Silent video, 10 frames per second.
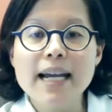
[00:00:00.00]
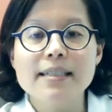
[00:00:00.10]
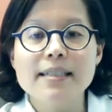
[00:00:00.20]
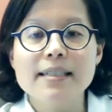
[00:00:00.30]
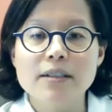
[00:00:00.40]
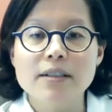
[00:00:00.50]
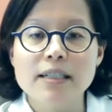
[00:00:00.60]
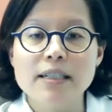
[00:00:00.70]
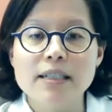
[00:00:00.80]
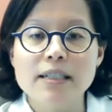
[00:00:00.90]
here, it
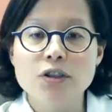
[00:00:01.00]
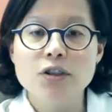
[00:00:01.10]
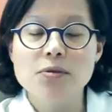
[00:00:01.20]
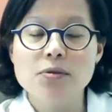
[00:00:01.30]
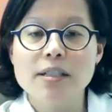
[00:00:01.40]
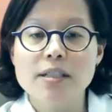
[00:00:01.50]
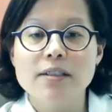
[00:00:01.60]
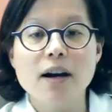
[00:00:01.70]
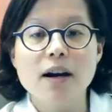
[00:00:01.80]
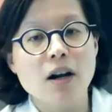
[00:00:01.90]
shows
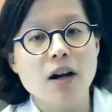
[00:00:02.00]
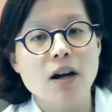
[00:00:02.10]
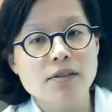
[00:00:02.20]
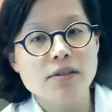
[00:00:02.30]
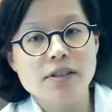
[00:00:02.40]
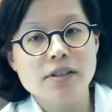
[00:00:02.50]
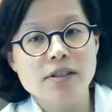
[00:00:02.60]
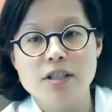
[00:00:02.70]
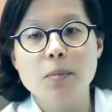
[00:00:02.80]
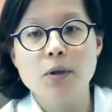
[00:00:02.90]
doctor
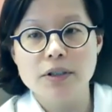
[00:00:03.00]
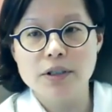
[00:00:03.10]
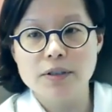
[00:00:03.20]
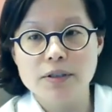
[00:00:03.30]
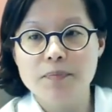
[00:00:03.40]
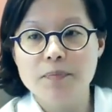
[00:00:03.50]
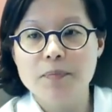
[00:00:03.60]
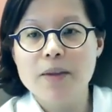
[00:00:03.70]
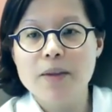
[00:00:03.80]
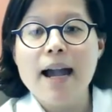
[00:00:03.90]
consultations per year.
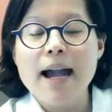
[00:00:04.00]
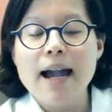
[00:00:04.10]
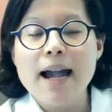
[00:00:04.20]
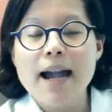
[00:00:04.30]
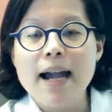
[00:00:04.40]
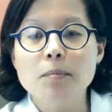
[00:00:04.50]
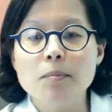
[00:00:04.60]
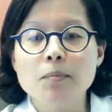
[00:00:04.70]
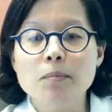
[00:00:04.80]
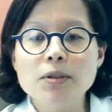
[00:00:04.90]
And the
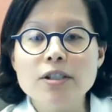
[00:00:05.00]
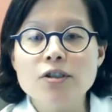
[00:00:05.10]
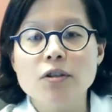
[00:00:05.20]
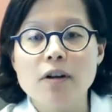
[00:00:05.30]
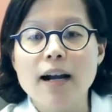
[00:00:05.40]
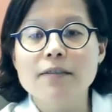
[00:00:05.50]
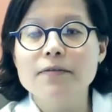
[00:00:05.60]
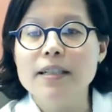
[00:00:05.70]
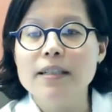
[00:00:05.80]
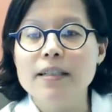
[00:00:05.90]
bluish graph
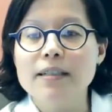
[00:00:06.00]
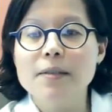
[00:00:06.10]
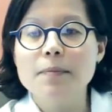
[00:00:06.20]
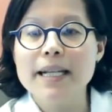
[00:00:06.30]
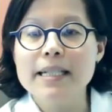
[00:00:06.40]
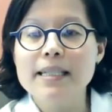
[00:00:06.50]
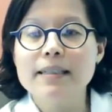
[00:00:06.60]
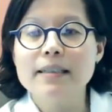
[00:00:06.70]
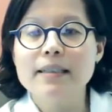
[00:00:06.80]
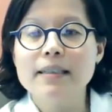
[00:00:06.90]
is
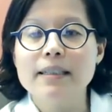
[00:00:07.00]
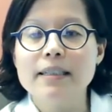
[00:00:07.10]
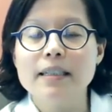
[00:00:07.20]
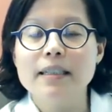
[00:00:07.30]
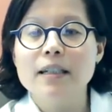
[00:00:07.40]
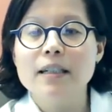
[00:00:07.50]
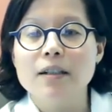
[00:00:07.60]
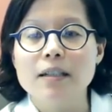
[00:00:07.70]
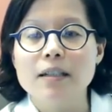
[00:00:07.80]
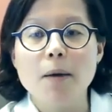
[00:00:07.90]
basically
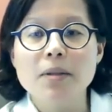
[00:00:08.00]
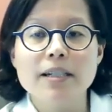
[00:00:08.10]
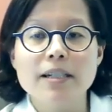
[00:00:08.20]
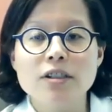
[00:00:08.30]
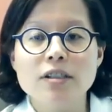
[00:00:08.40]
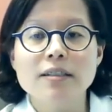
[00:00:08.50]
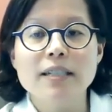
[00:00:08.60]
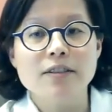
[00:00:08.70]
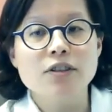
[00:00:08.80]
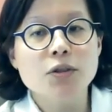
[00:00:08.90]
the population in